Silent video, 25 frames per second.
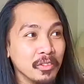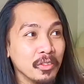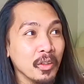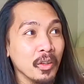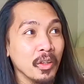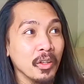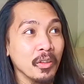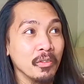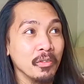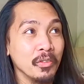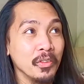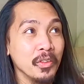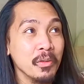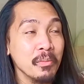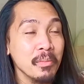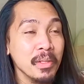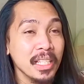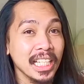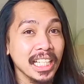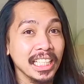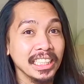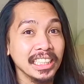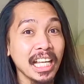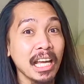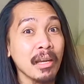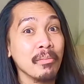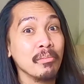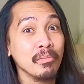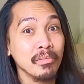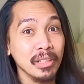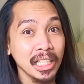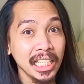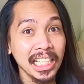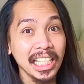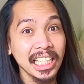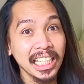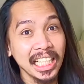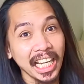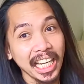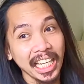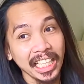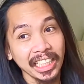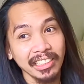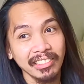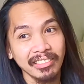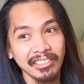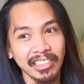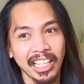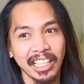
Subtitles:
For a few minutes, I'm really late,